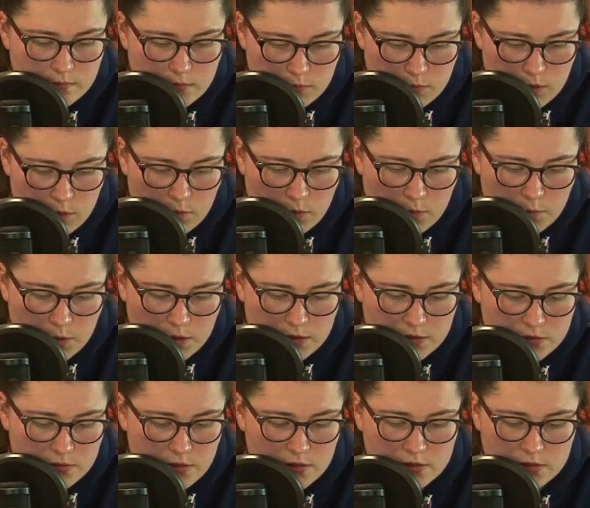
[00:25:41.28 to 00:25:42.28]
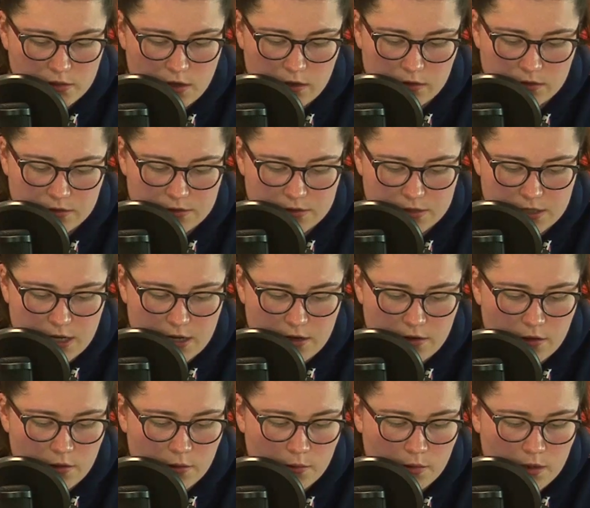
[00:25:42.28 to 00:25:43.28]
with 1 point, so Scotland
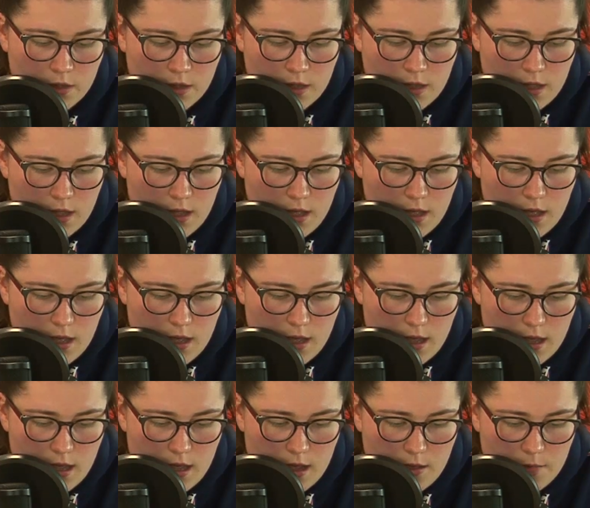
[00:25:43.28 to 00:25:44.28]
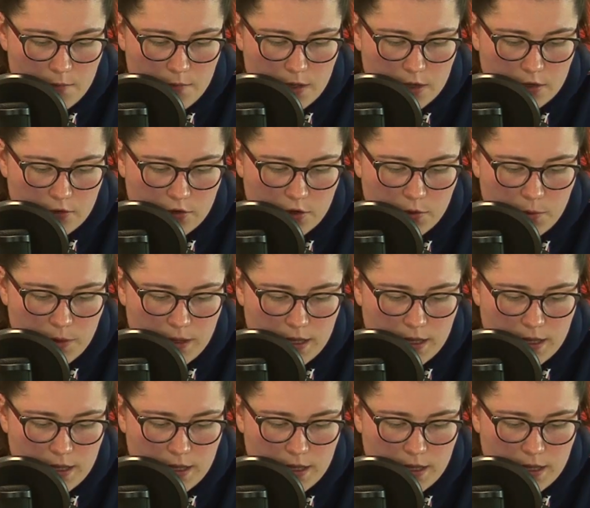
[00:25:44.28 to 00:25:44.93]
0. Group